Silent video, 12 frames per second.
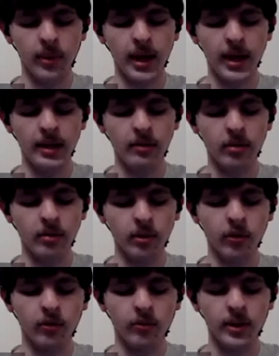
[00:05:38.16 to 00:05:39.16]
for manual
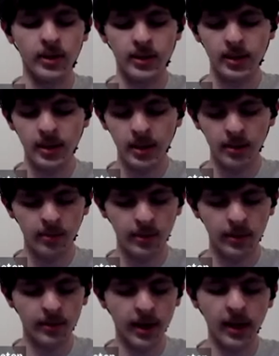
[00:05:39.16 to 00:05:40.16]
movement,
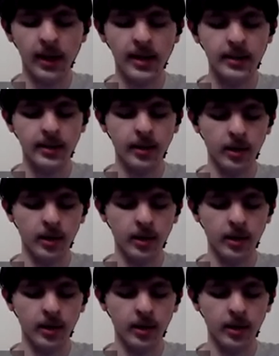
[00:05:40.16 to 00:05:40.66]
but in that case,